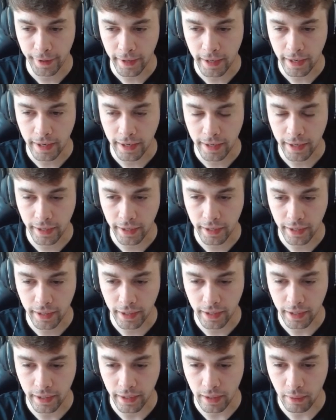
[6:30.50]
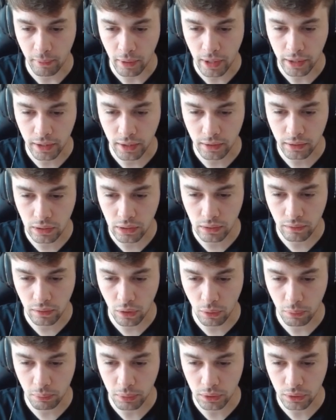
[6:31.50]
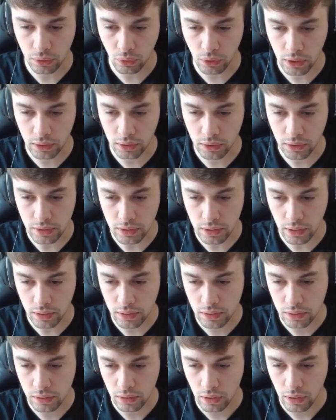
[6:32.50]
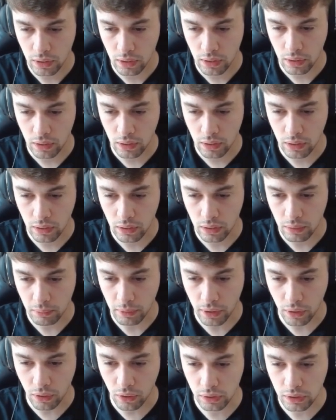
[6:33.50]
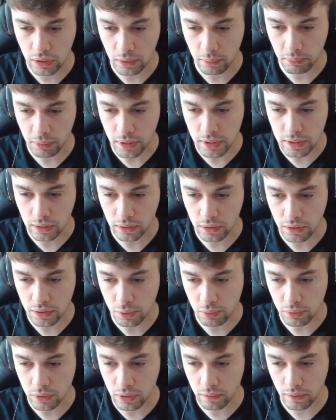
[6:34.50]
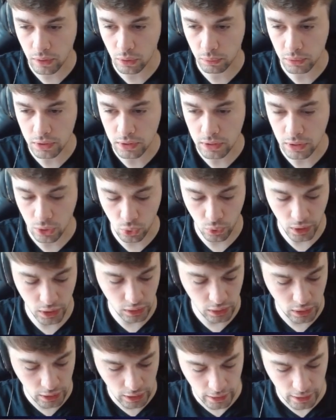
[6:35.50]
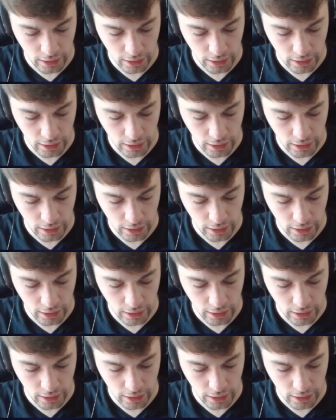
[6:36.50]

I am lacking the development. Look at this, guys. My only piece that is developed is a queen.